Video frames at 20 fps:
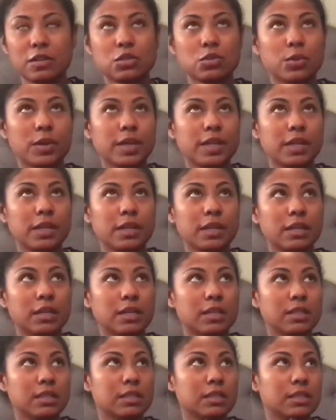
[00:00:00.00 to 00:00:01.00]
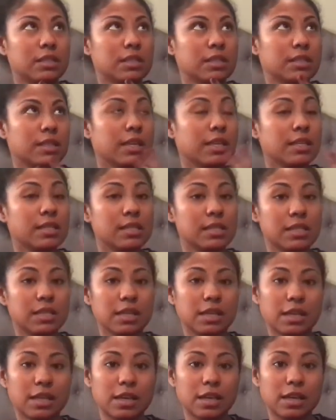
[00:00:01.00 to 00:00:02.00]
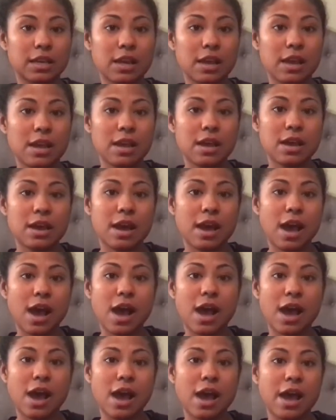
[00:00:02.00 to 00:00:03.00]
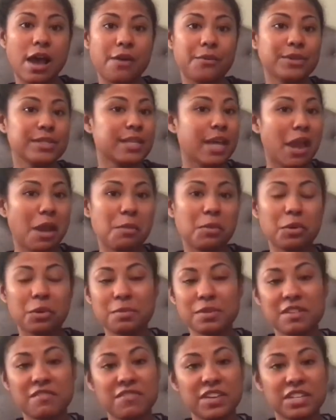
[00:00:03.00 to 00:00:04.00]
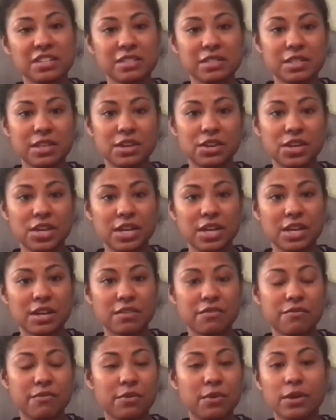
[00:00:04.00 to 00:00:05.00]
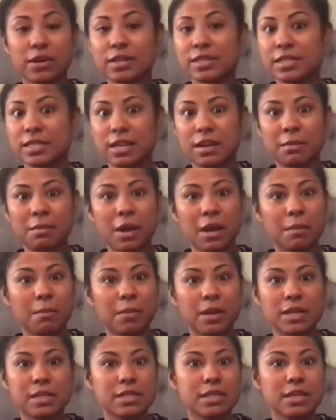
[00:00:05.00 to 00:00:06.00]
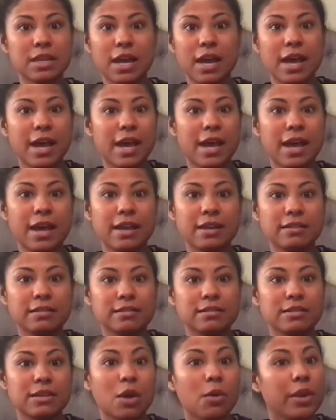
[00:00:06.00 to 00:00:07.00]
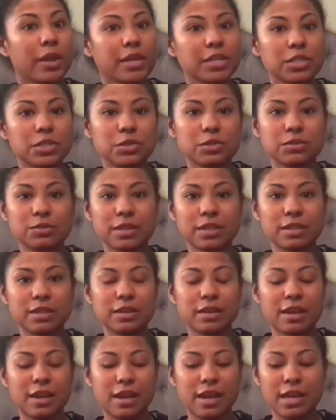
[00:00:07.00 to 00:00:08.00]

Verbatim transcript: 2016, I was able to be a vegetarian for a set amount of months and I had no issues with it.